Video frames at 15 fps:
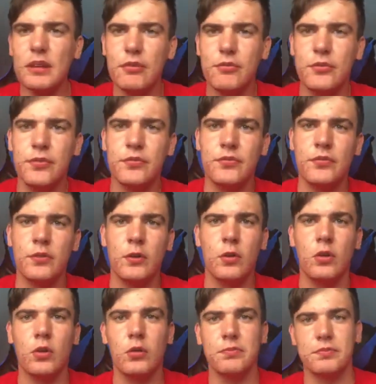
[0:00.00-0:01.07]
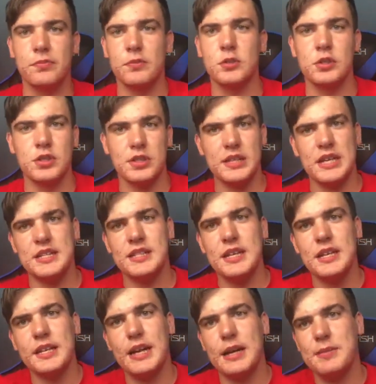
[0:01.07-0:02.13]
for just
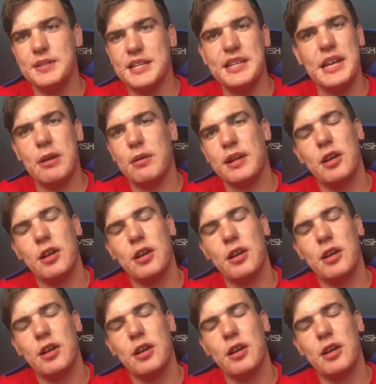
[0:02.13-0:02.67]
testing the game, seeing how it